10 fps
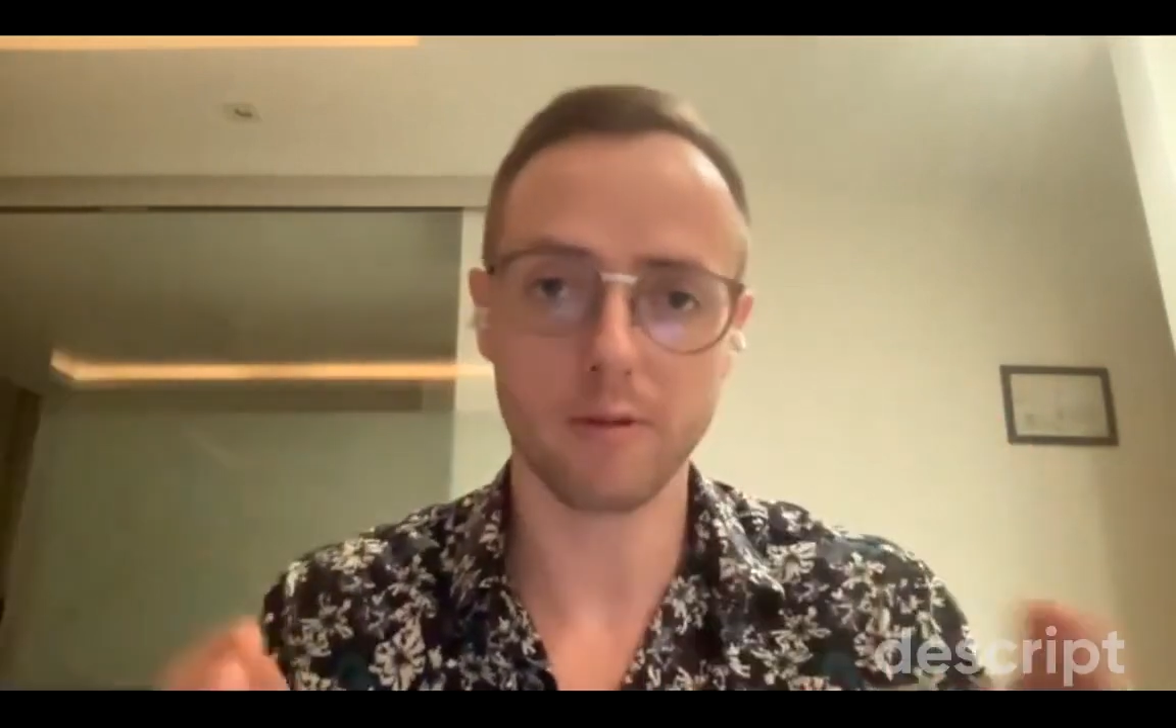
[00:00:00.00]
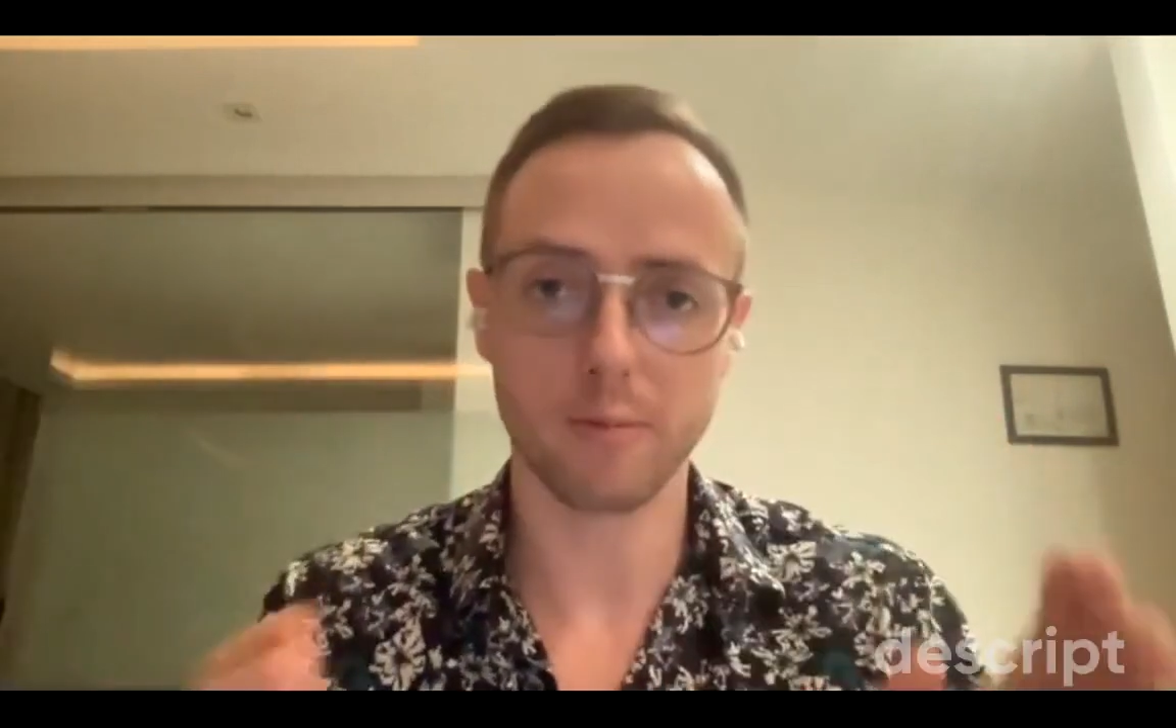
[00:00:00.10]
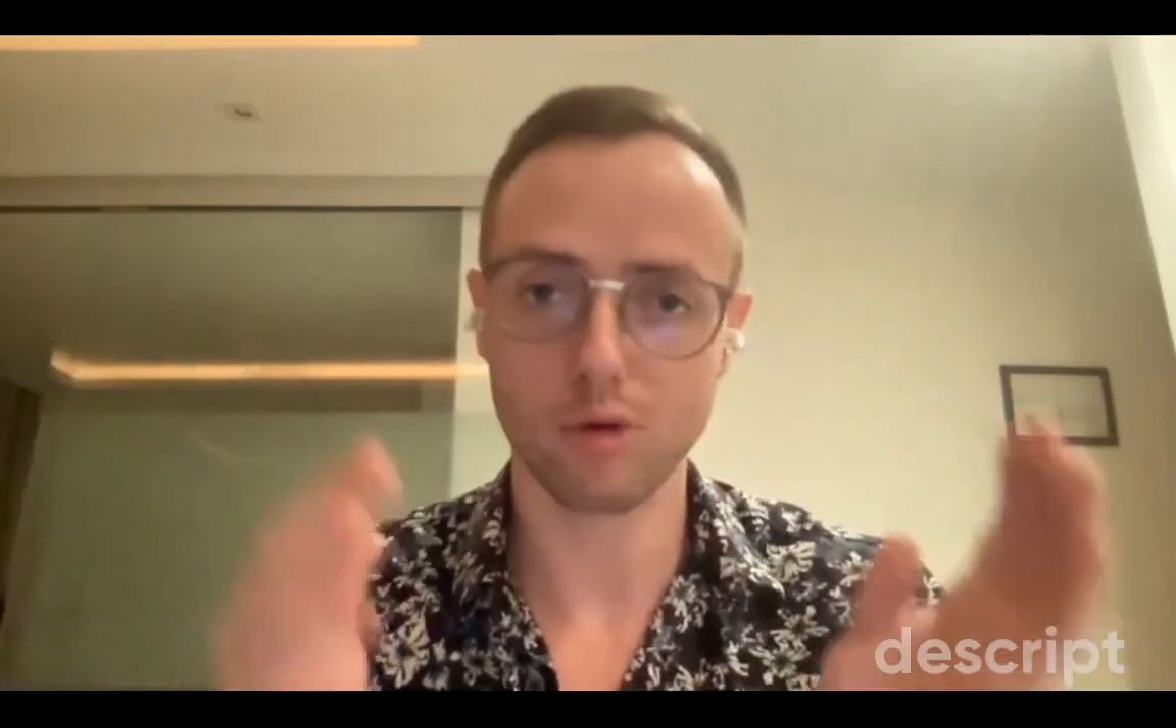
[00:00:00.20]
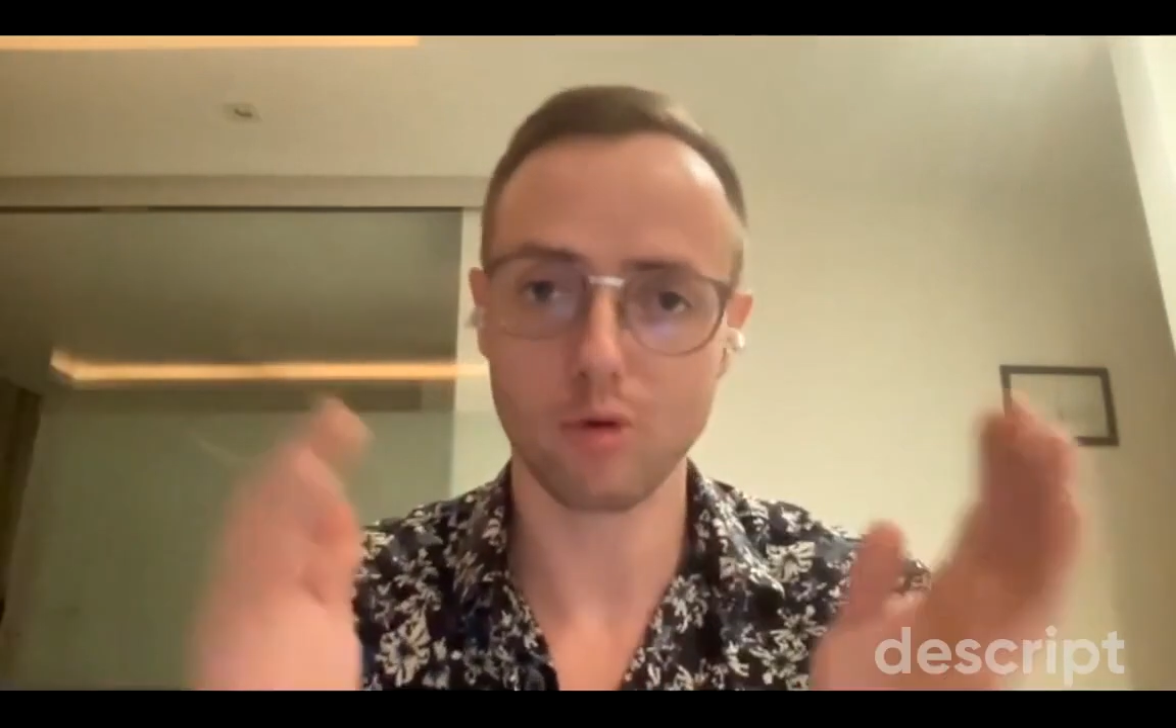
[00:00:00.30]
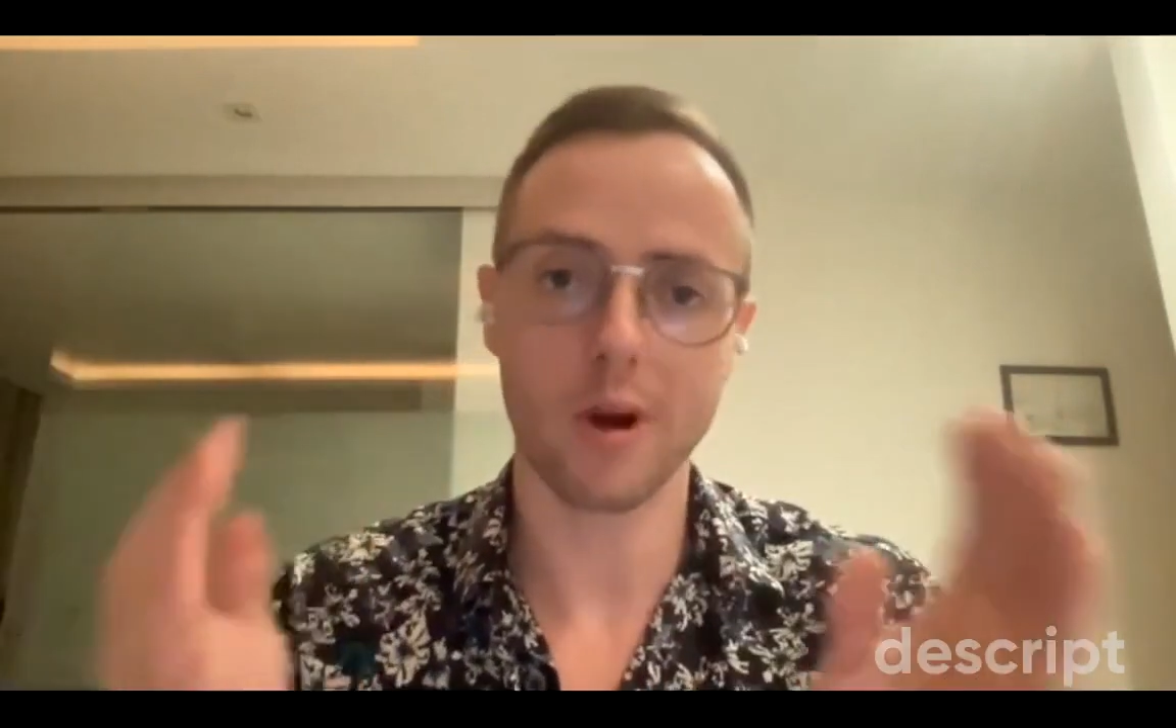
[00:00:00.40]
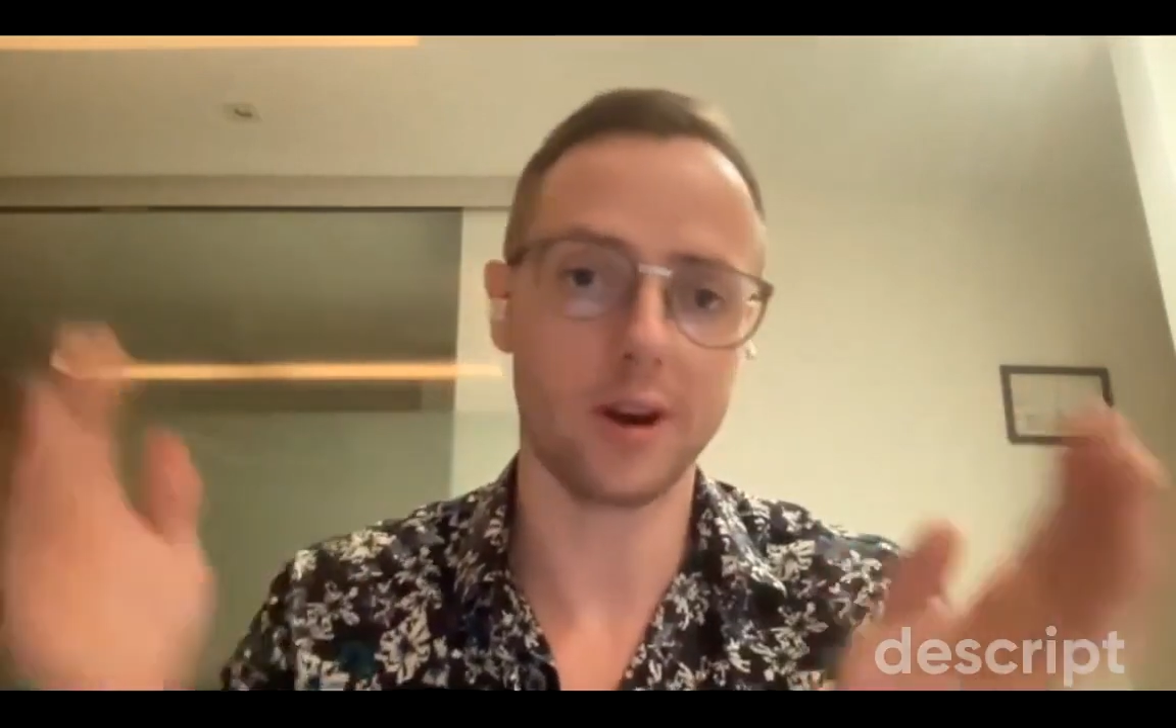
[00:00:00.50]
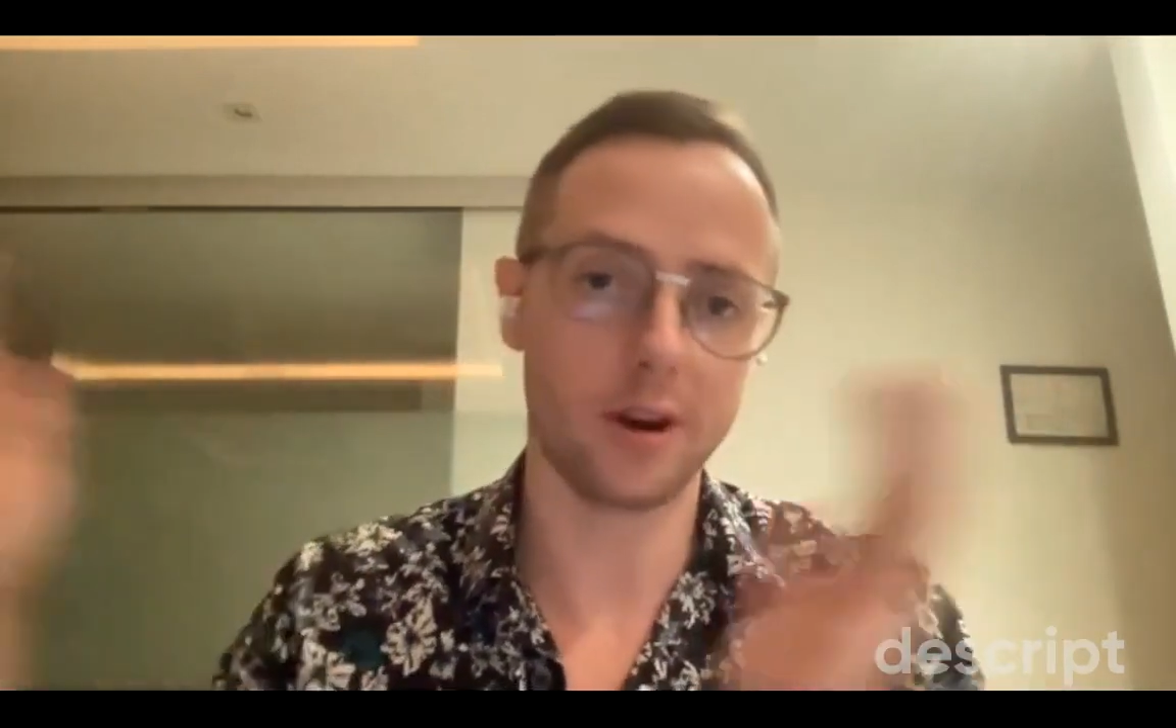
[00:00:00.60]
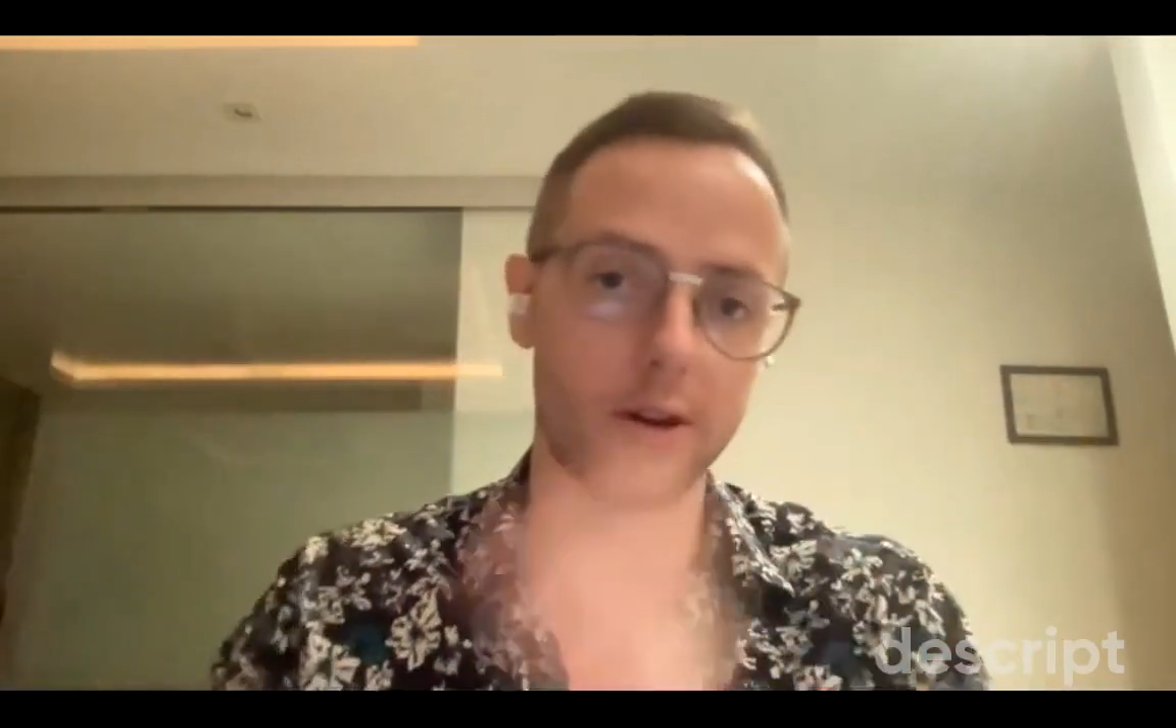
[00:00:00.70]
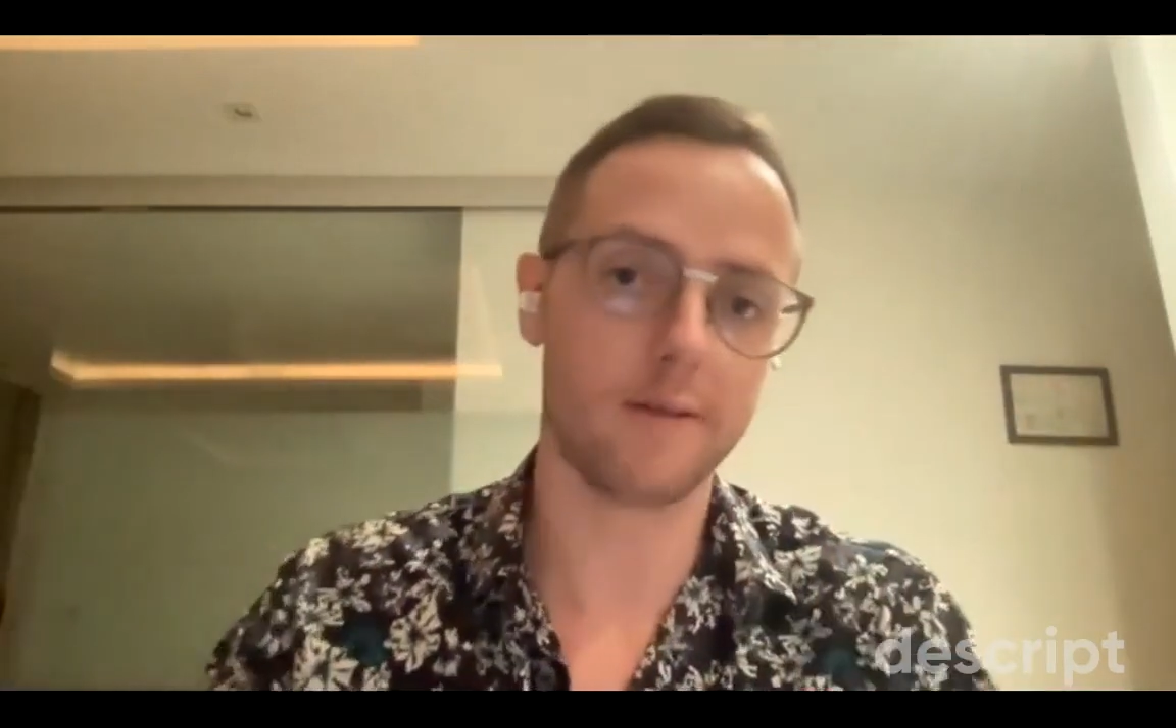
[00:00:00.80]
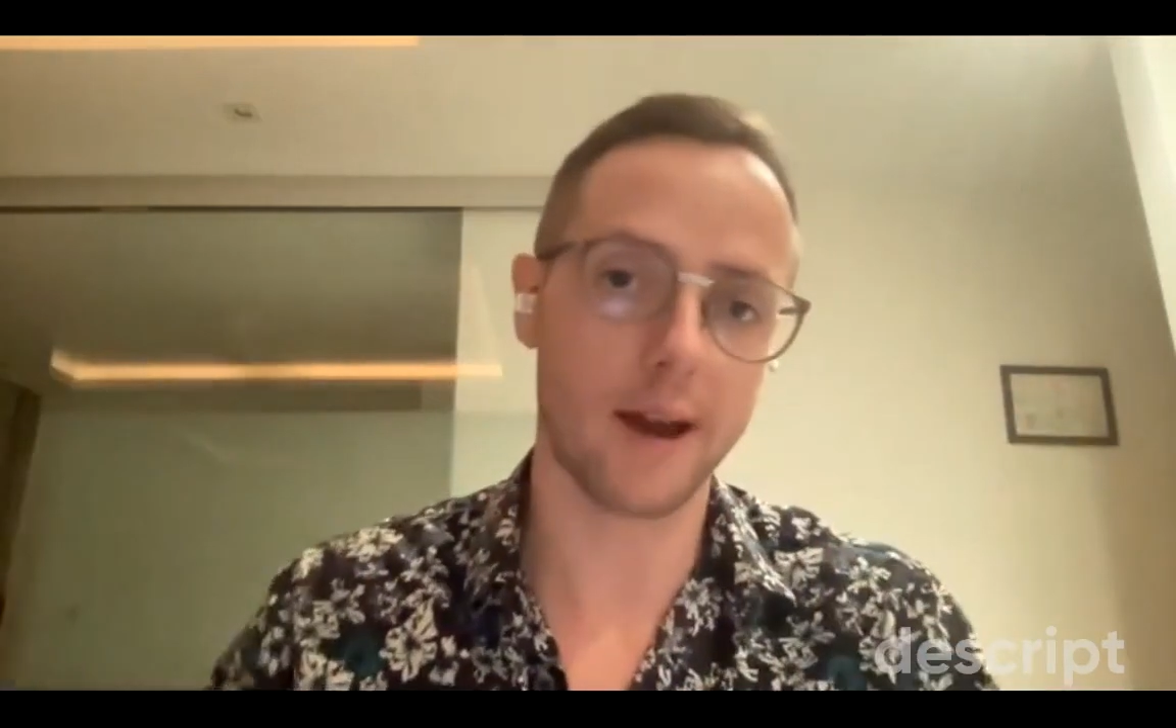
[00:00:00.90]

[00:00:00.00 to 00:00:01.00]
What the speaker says: me from 20 to